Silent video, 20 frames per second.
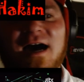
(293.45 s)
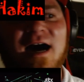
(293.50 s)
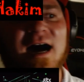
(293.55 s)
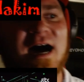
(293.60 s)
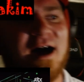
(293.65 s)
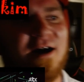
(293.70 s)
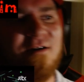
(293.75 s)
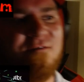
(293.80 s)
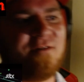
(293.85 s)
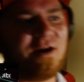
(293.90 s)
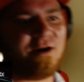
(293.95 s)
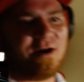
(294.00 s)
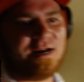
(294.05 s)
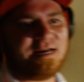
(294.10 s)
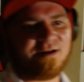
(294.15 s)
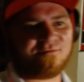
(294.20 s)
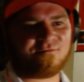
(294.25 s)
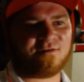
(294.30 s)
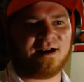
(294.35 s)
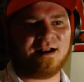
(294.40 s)
Uh, very
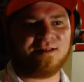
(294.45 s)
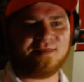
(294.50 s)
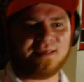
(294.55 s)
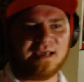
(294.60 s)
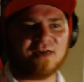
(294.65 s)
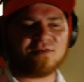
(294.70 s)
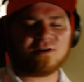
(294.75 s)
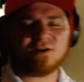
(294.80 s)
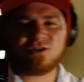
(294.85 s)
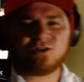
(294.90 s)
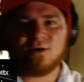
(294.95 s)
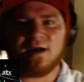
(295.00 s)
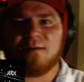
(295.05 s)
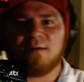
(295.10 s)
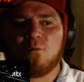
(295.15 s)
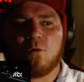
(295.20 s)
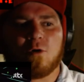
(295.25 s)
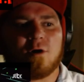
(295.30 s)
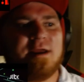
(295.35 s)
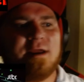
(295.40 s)
different. The other two have
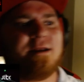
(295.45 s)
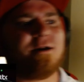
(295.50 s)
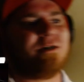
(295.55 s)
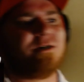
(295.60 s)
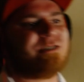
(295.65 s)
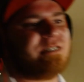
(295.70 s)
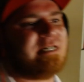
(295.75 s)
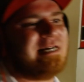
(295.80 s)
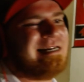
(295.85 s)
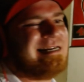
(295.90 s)
more energy,